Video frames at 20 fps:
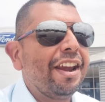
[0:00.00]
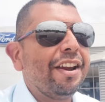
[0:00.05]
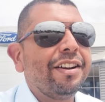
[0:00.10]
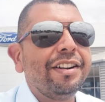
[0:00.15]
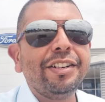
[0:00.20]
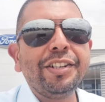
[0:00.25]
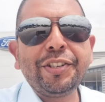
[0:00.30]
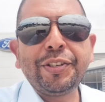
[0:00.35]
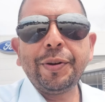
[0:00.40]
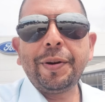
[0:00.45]

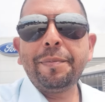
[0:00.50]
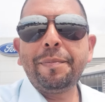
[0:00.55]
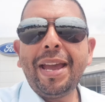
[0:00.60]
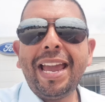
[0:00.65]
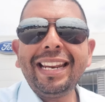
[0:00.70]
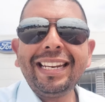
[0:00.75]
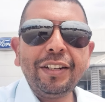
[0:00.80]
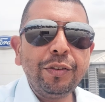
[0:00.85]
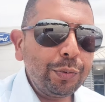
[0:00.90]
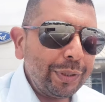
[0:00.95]
here. So it
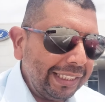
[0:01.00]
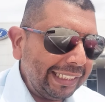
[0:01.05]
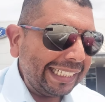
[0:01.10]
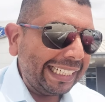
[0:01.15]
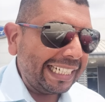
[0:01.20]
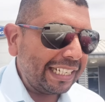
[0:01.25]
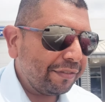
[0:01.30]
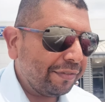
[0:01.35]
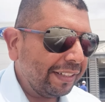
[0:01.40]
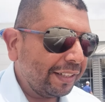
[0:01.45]
made it
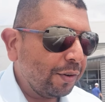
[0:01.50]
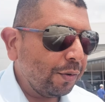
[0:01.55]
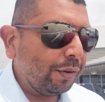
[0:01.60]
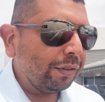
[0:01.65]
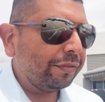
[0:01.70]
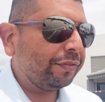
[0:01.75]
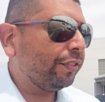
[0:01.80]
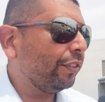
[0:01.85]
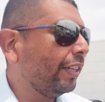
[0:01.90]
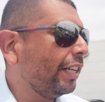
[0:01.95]
really
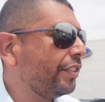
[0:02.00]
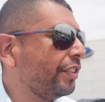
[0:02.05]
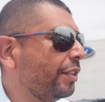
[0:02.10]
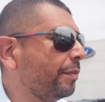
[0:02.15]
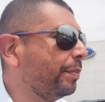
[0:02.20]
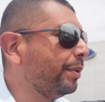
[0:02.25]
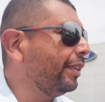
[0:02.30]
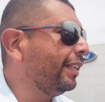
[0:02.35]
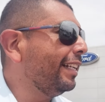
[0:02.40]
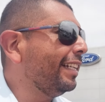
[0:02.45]
difficult for us to
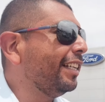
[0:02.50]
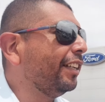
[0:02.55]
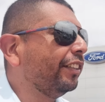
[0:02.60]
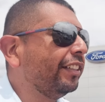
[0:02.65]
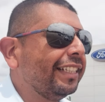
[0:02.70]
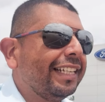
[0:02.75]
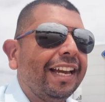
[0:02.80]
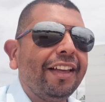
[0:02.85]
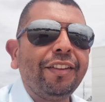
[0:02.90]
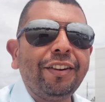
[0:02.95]
put a deal
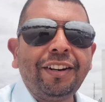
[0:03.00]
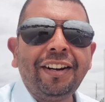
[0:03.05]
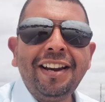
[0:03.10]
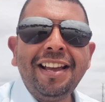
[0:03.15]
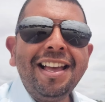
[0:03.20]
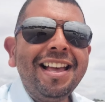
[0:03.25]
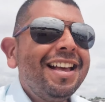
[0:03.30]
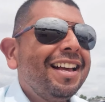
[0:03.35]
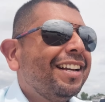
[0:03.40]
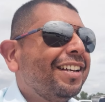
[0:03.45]
together.
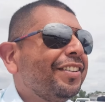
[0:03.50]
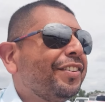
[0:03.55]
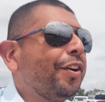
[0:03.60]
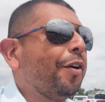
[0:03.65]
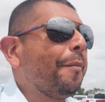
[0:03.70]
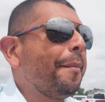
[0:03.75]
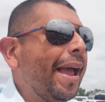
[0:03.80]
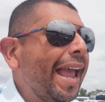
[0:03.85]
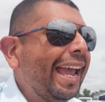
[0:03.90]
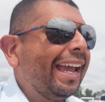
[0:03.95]

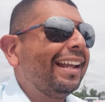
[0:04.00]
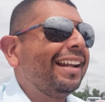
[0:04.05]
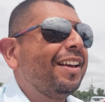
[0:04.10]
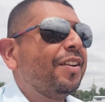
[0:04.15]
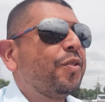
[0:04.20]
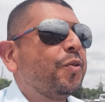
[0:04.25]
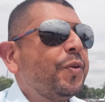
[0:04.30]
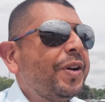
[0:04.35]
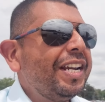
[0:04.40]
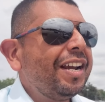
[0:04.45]
So man,
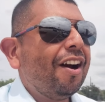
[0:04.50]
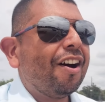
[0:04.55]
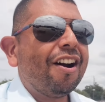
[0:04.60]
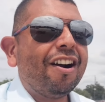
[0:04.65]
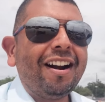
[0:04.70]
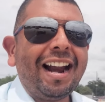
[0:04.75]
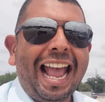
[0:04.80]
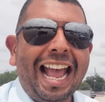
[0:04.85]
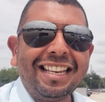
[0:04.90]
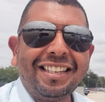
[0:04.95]
we
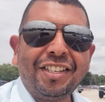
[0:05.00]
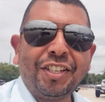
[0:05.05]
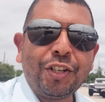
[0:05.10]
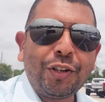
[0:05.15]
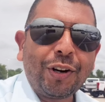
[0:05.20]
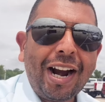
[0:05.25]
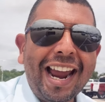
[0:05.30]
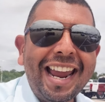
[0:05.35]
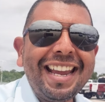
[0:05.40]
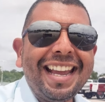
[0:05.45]
are at
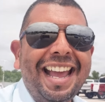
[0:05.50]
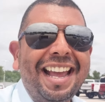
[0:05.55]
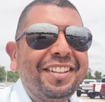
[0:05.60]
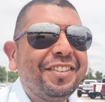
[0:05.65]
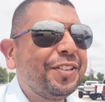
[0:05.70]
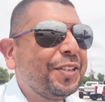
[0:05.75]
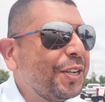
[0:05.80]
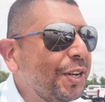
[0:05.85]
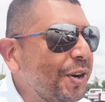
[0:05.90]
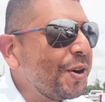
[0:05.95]
strike
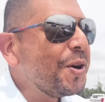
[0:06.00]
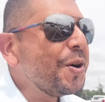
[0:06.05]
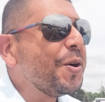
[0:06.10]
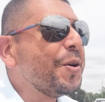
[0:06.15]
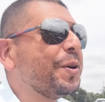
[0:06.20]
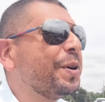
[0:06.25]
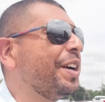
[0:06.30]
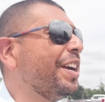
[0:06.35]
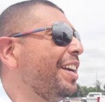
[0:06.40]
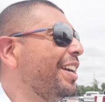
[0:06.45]

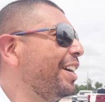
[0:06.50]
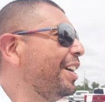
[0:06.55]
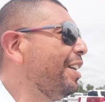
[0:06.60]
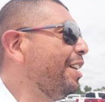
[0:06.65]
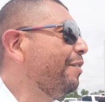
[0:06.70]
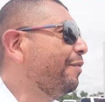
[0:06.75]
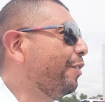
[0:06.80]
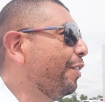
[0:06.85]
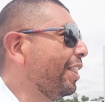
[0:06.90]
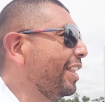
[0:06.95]
two
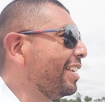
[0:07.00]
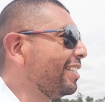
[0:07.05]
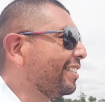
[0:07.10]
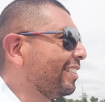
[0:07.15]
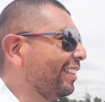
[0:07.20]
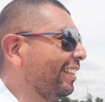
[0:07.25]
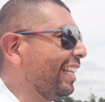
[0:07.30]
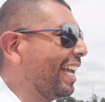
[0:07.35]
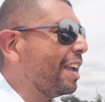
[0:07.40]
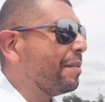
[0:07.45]
for
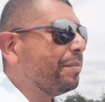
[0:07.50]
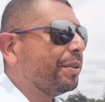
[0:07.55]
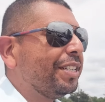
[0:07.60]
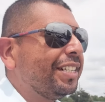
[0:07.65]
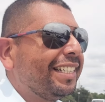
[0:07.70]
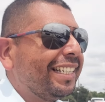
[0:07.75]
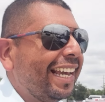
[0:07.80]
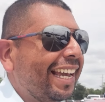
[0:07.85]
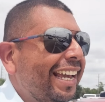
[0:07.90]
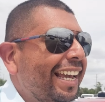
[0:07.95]
this Labor
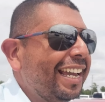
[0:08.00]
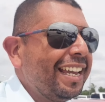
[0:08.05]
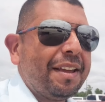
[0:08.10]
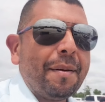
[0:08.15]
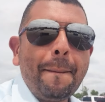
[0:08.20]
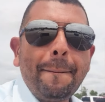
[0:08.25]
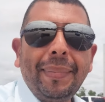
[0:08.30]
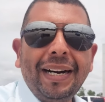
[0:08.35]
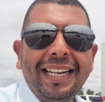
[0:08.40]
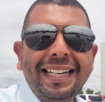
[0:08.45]
Day
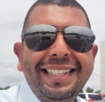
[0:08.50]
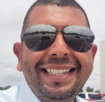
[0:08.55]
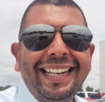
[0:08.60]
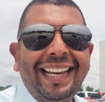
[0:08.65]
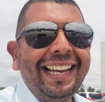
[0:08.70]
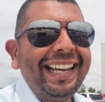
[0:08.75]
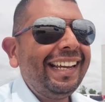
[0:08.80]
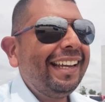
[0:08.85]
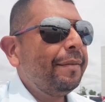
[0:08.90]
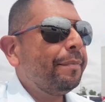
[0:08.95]

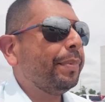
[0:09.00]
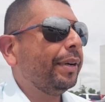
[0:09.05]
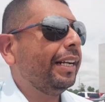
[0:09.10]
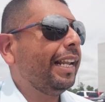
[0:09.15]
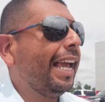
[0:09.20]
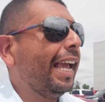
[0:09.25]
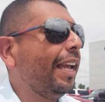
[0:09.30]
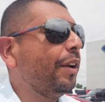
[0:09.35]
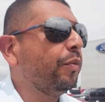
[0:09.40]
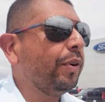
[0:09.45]
Monday, but
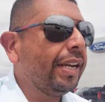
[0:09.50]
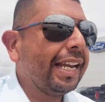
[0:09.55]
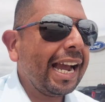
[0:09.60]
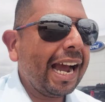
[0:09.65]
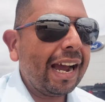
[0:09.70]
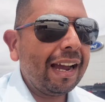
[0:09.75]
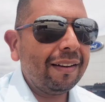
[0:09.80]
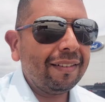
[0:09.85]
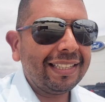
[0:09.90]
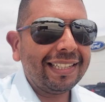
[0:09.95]
hey, we
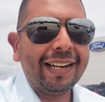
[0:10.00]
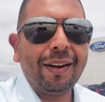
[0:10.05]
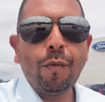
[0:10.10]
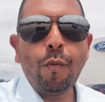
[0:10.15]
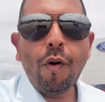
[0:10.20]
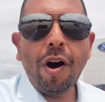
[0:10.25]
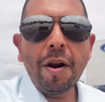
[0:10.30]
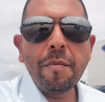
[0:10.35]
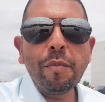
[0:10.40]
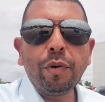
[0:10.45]
got
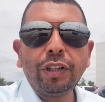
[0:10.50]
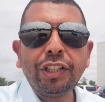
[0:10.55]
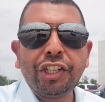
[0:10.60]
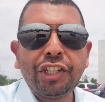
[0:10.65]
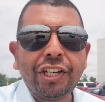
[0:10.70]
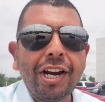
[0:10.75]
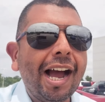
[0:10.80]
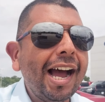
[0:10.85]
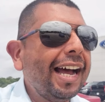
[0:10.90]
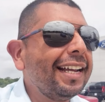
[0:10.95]
one more
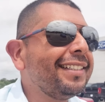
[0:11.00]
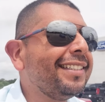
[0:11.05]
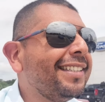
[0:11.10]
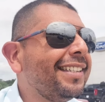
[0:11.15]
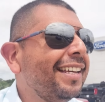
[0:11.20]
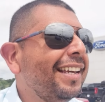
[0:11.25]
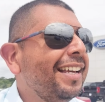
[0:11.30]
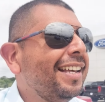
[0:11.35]
shot.